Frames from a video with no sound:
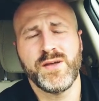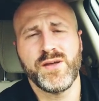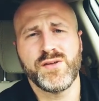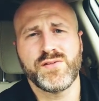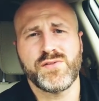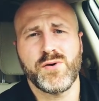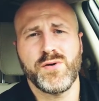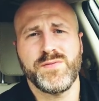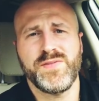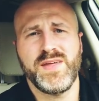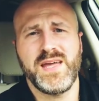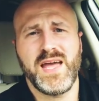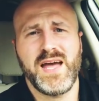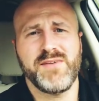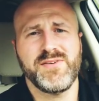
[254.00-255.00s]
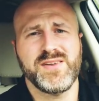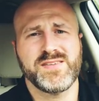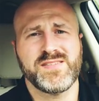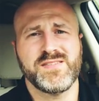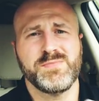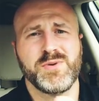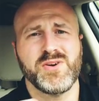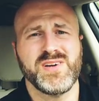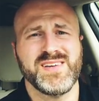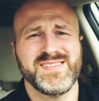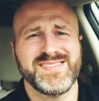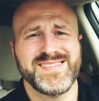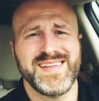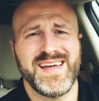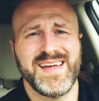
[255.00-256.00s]
So if they haven't
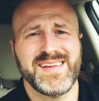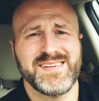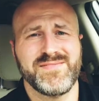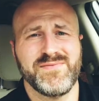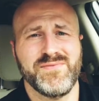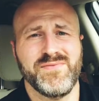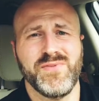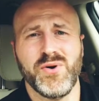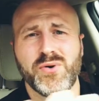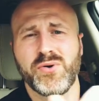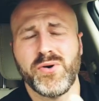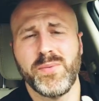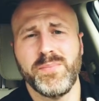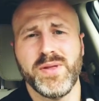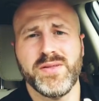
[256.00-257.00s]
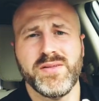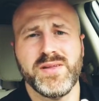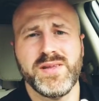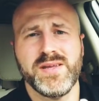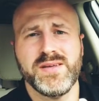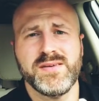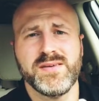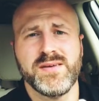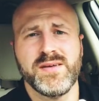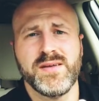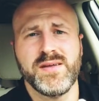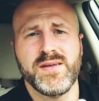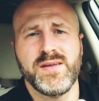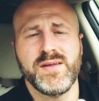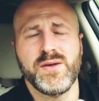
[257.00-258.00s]
experienced that vulnerability
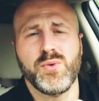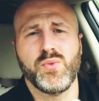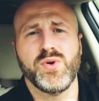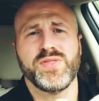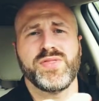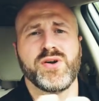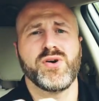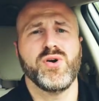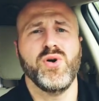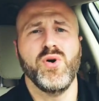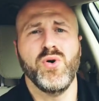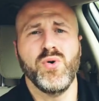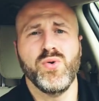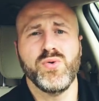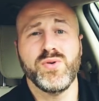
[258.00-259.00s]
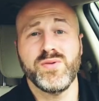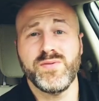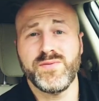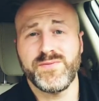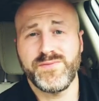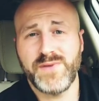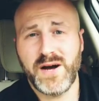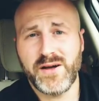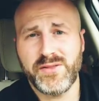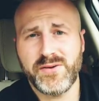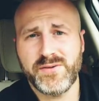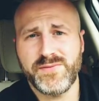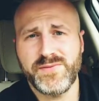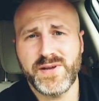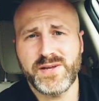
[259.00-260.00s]
with their own
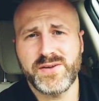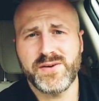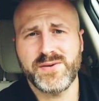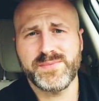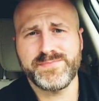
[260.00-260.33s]
father figure,